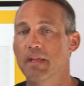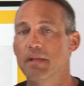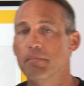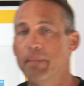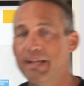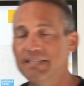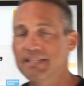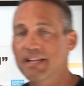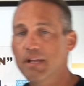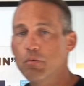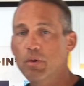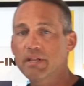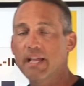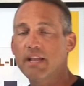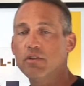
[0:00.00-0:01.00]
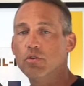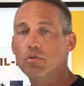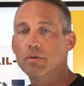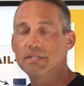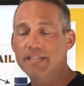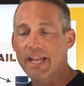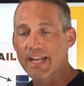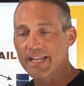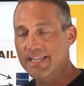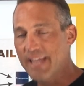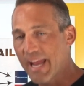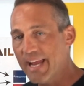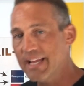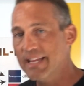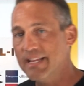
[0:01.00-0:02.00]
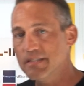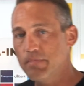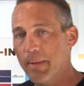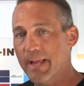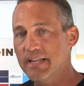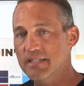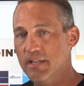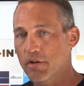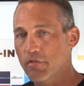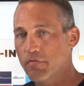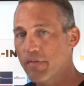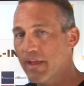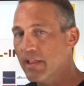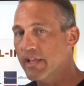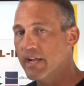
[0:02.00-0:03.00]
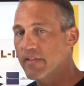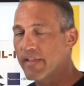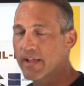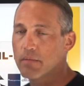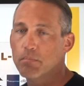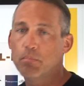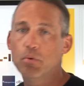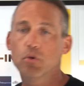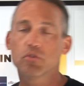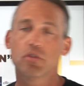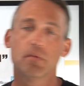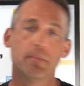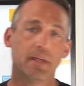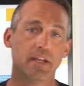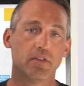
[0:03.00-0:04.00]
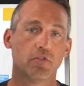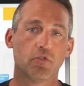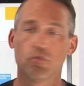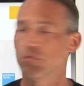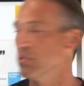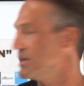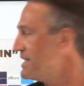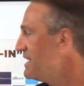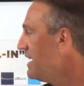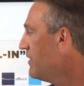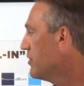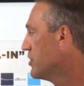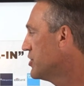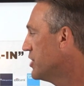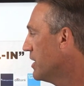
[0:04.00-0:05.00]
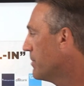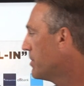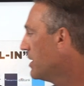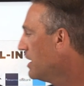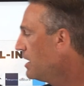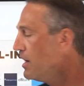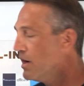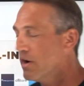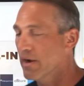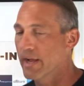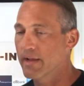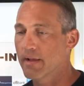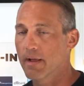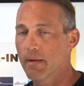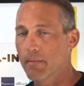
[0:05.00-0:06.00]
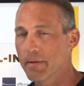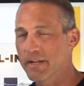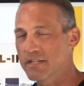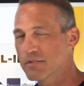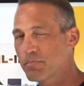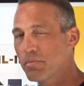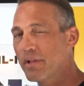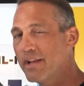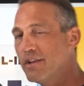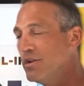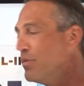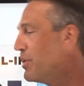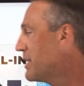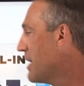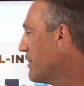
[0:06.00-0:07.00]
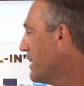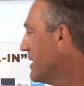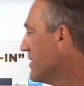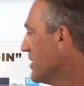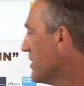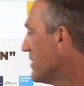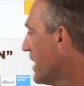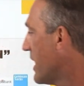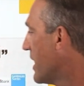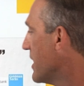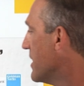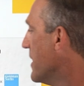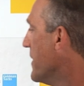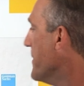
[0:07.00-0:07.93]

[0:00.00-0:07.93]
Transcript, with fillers: basically what they do is they can take these banks that are failing and they can put them into receivership. All right, and I'm going to explain to you what that means in a second.